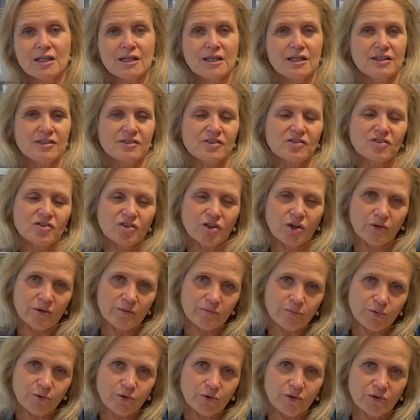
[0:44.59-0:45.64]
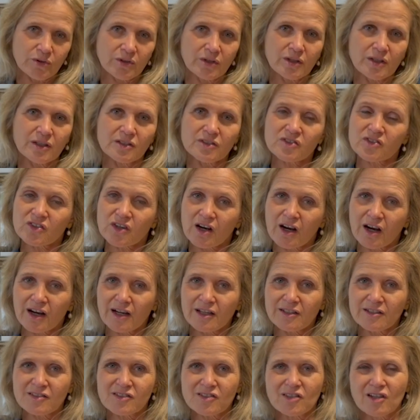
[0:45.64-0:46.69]
It's so important in
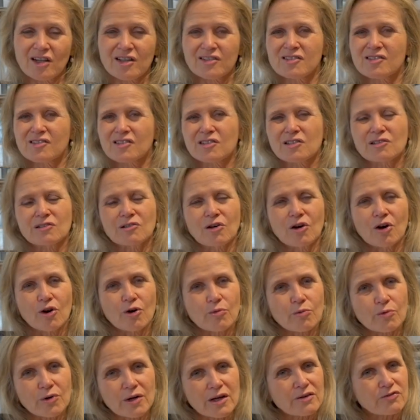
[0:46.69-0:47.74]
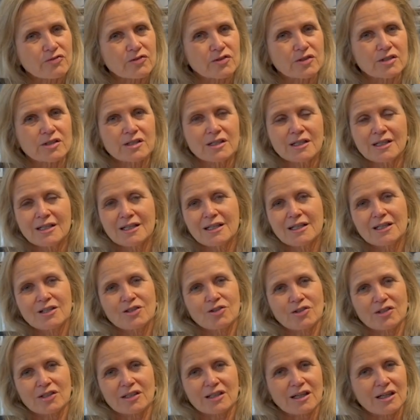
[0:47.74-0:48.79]
science. Science is a global effort,
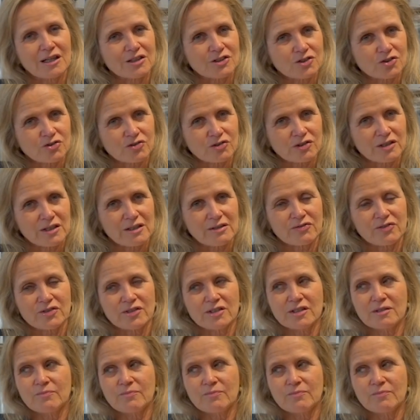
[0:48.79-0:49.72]
not a country effort.